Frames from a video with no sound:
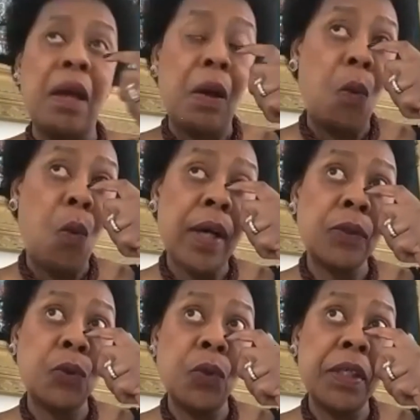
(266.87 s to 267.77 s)

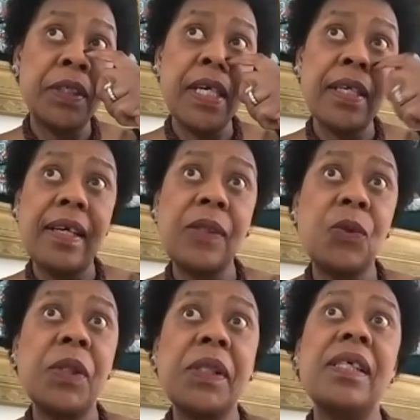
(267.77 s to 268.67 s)
what we realized
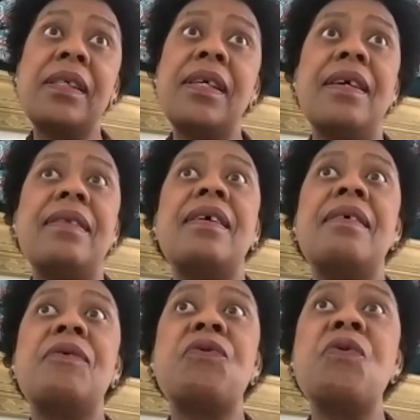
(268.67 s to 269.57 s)
was that
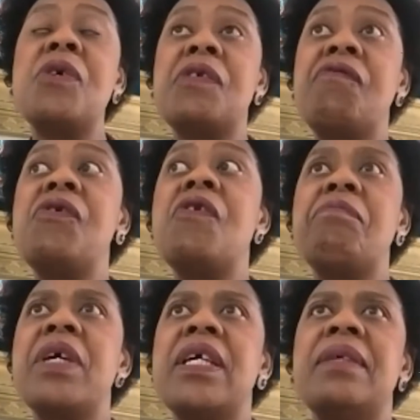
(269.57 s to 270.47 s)
the room was full of
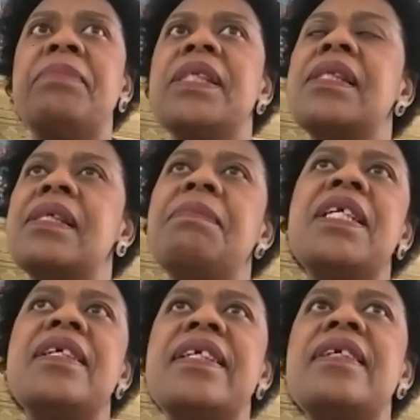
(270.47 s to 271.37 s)
men, but
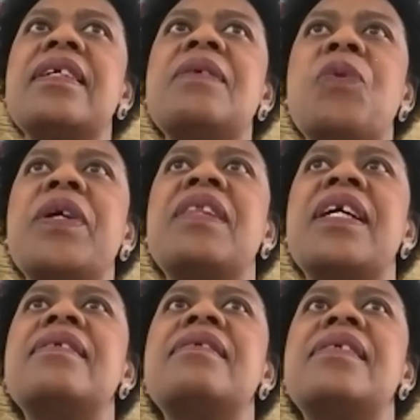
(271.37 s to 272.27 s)
immediately we
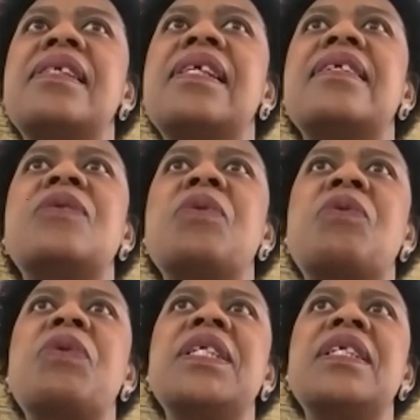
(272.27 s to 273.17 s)
then decided with
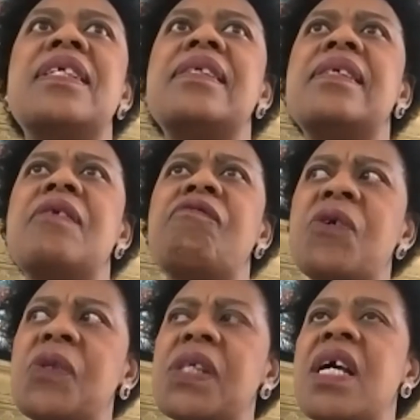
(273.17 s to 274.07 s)
Wendy that of
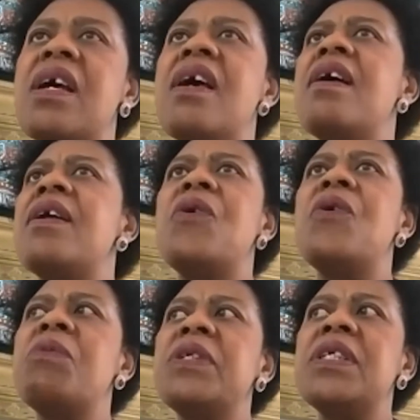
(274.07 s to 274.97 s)
course,
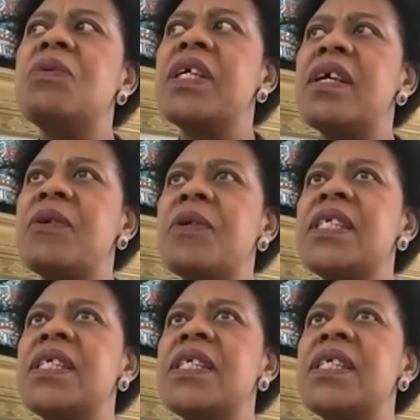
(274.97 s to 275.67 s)
we cannot